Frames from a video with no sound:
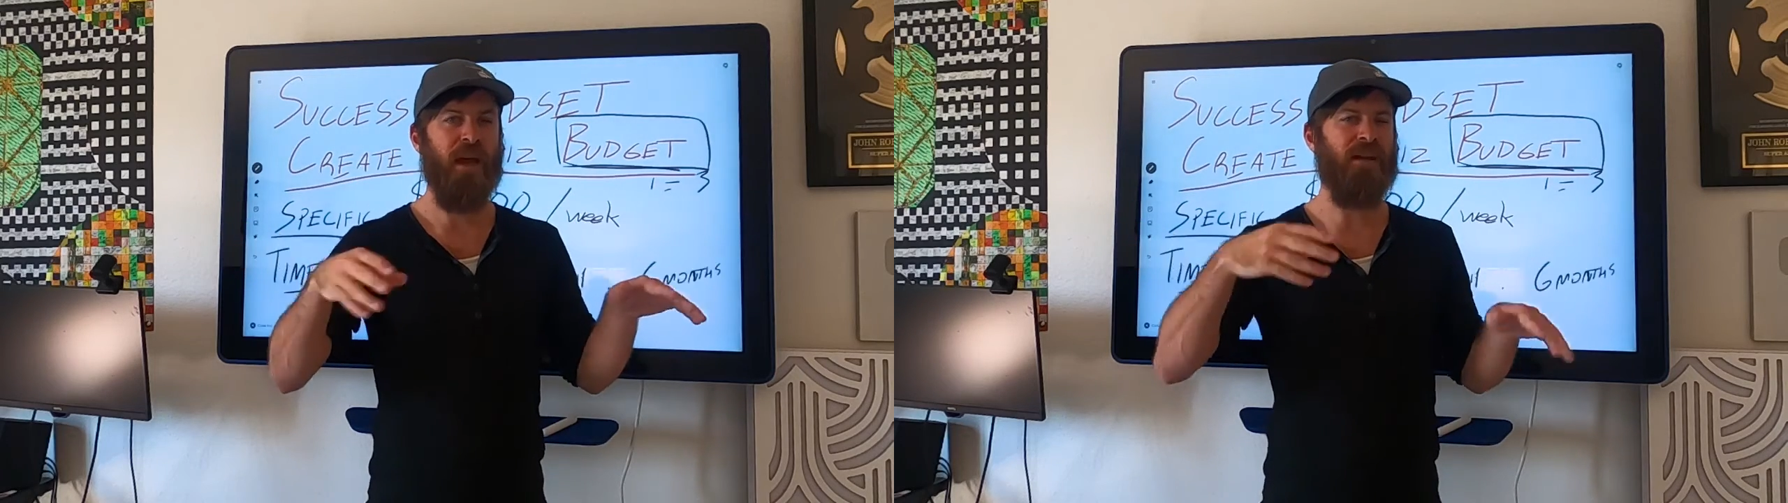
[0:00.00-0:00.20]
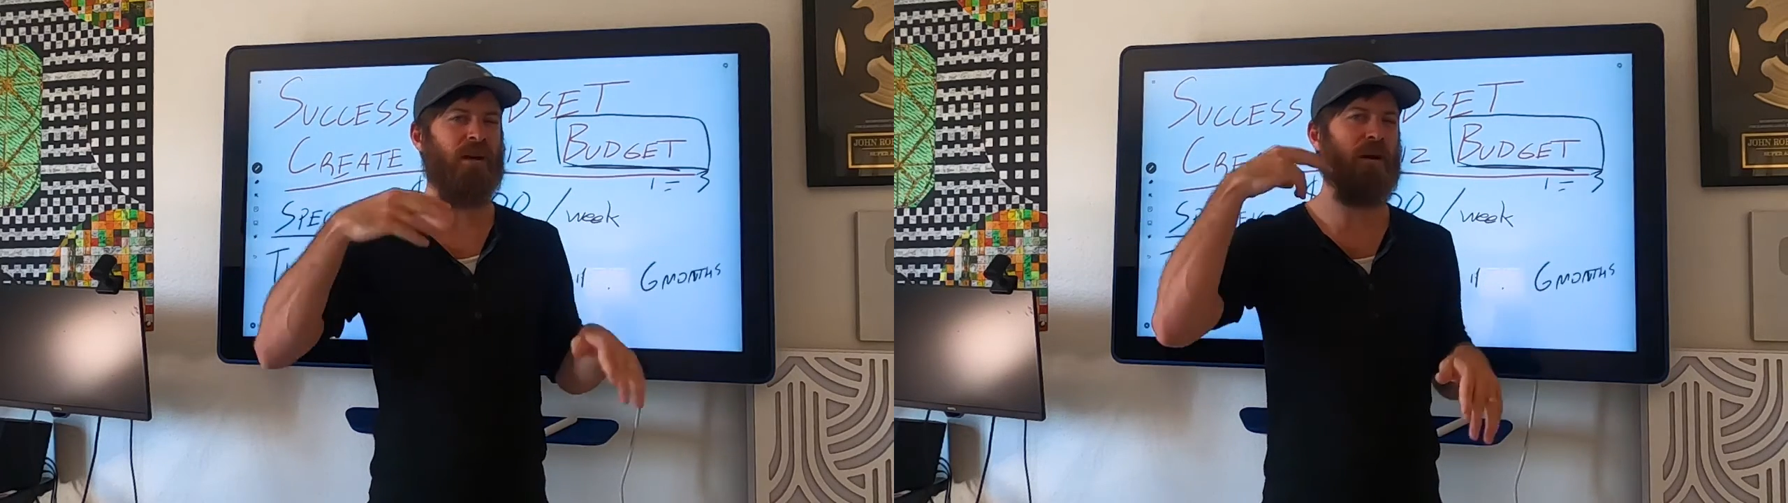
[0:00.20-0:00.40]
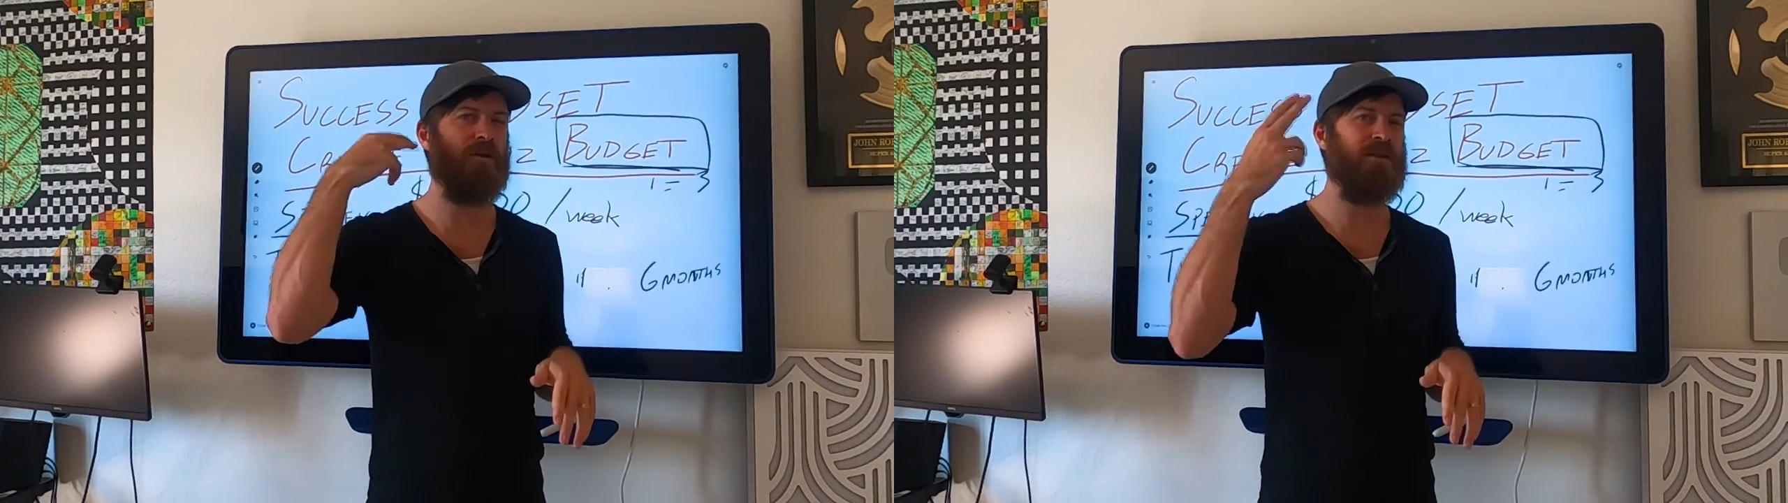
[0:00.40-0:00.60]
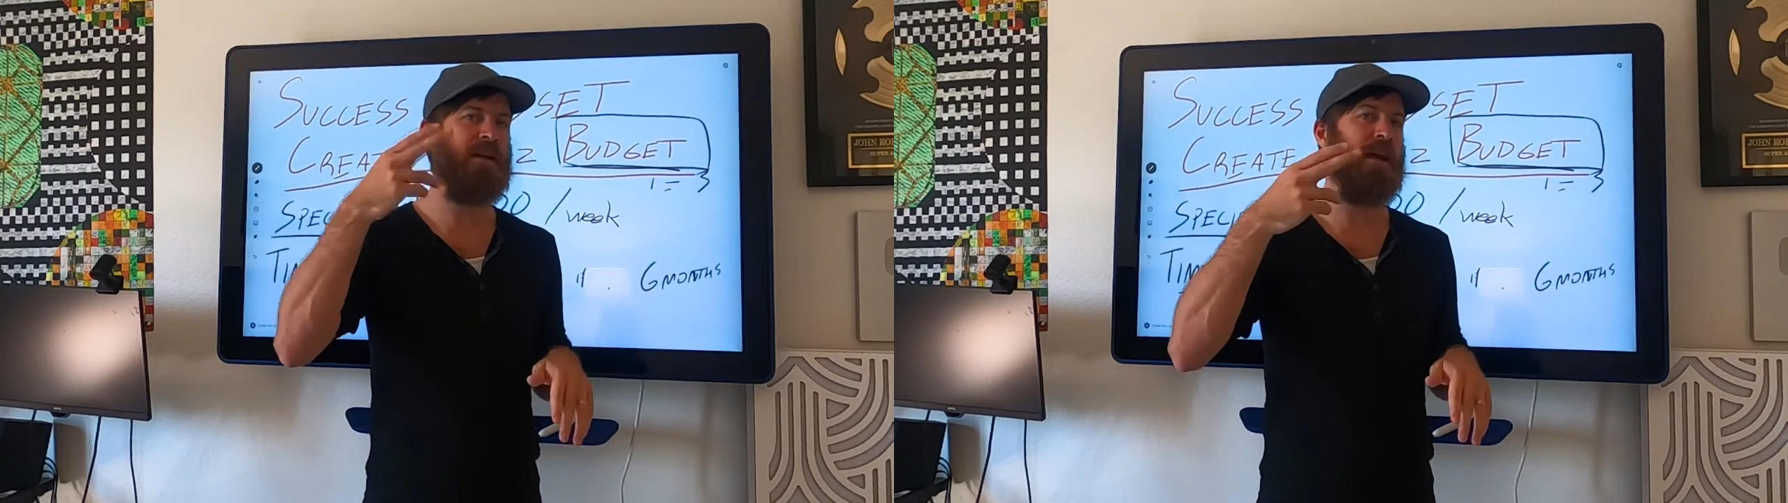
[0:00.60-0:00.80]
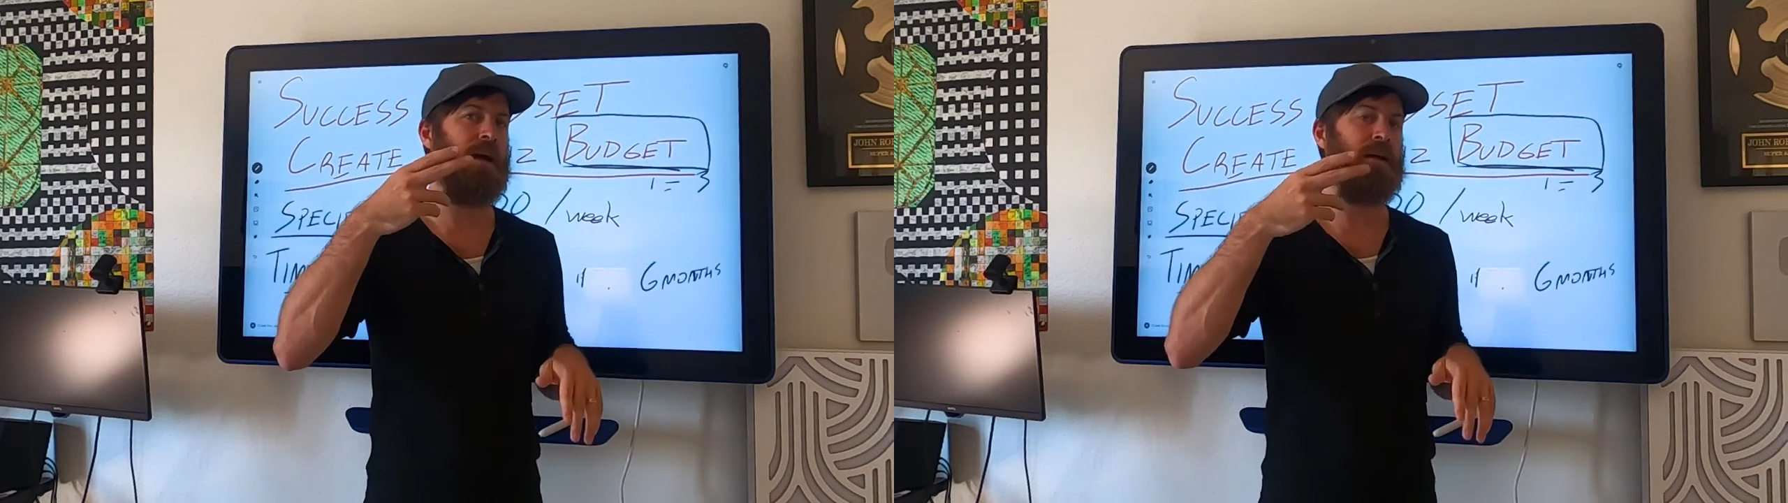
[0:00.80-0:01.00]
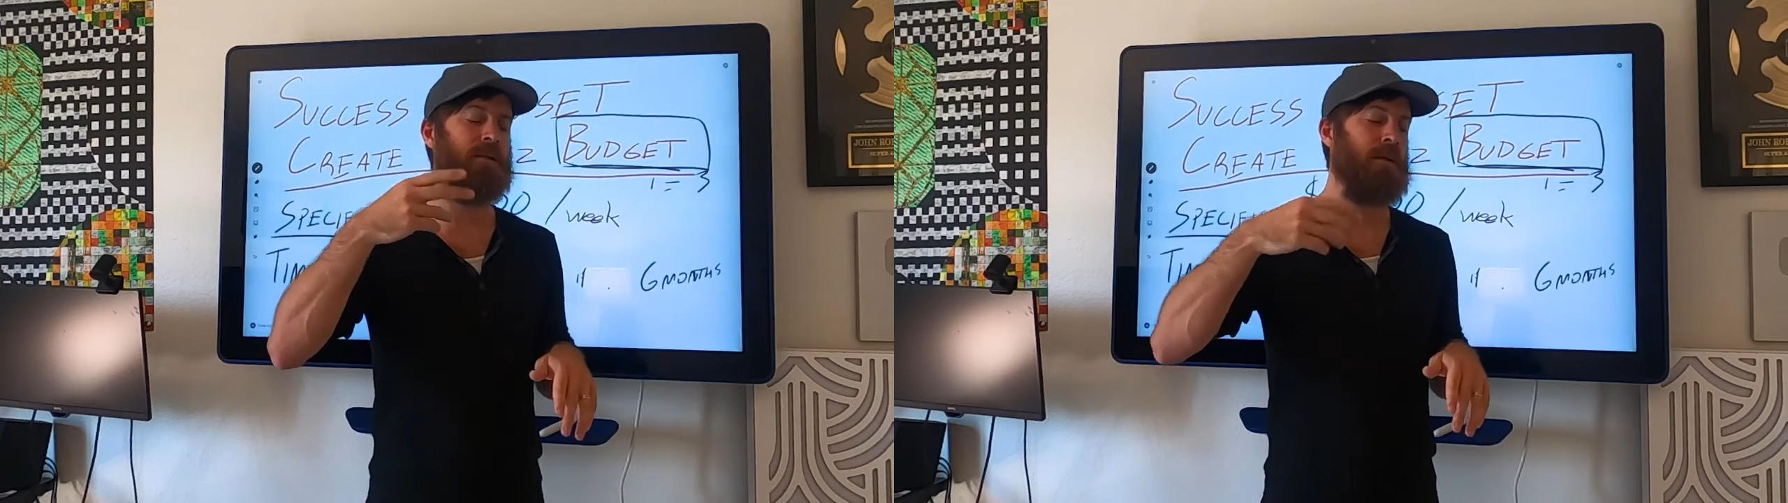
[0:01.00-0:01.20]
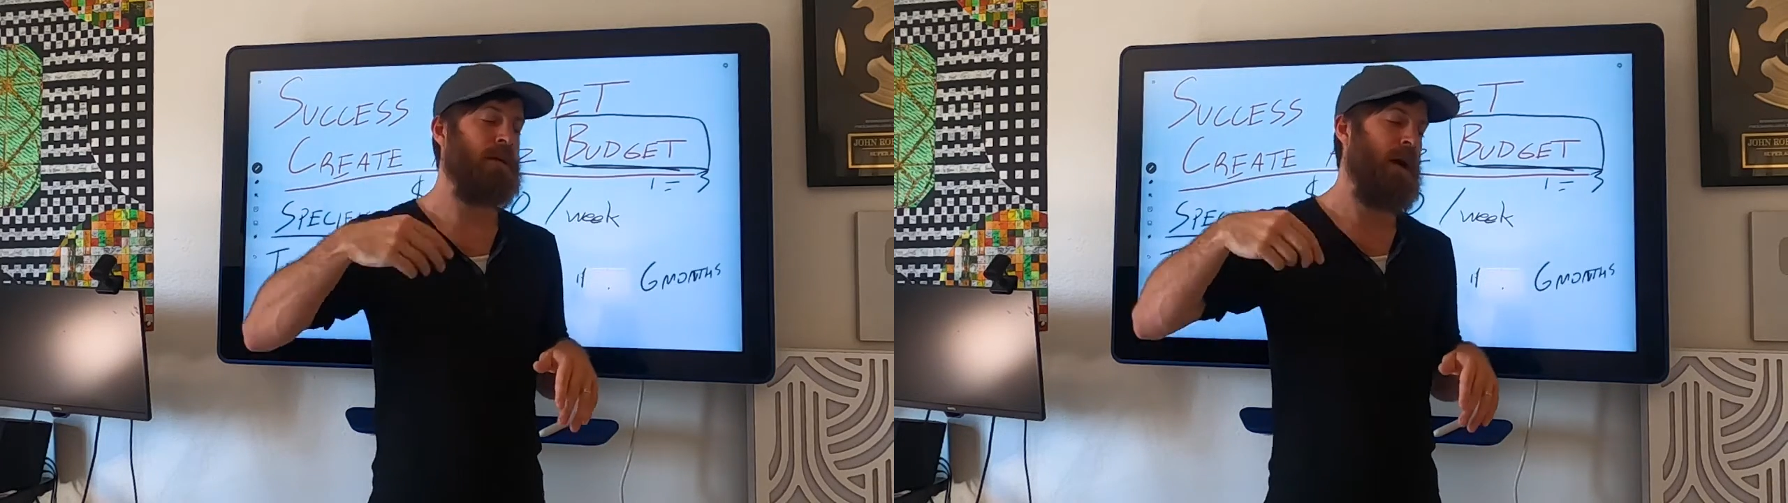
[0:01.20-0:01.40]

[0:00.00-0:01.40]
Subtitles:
and to understand